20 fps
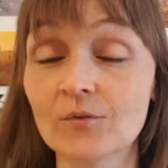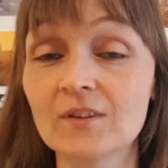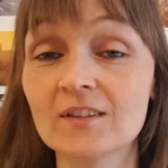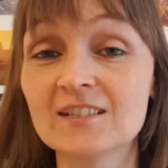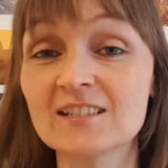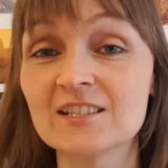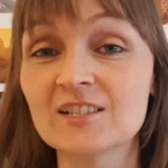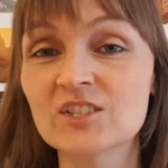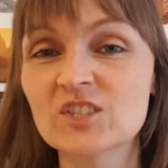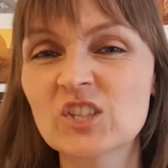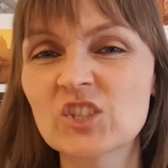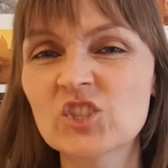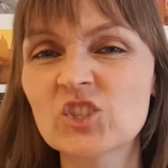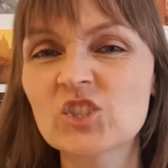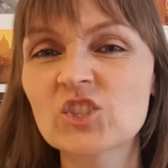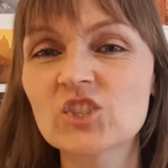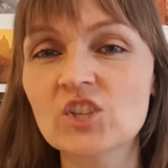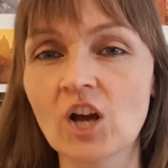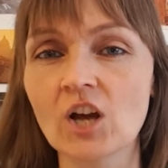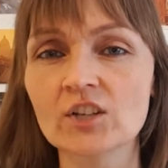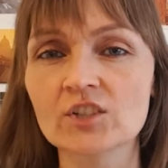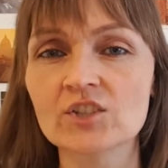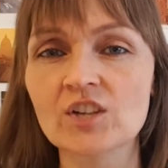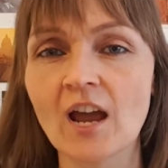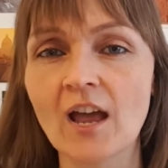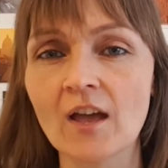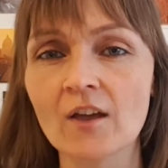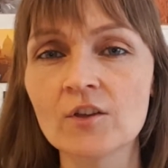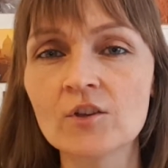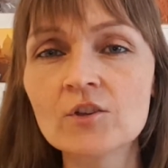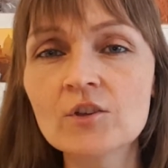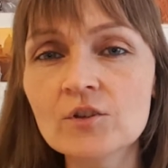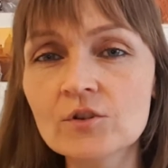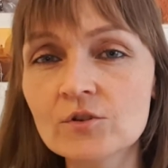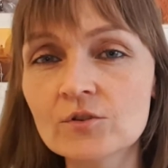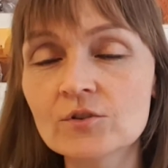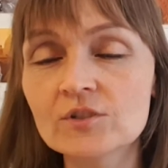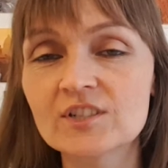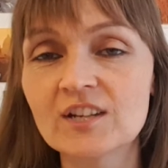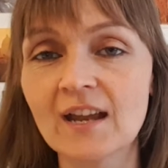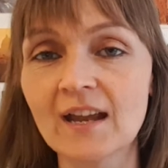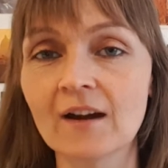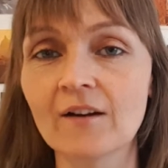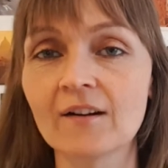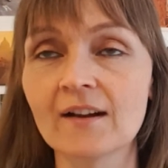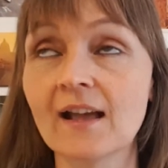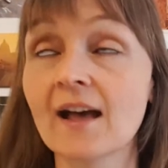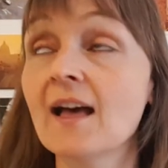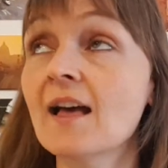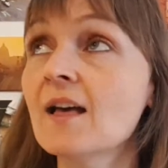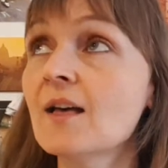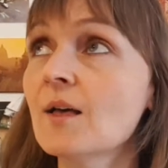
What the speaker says: This is such a huge area.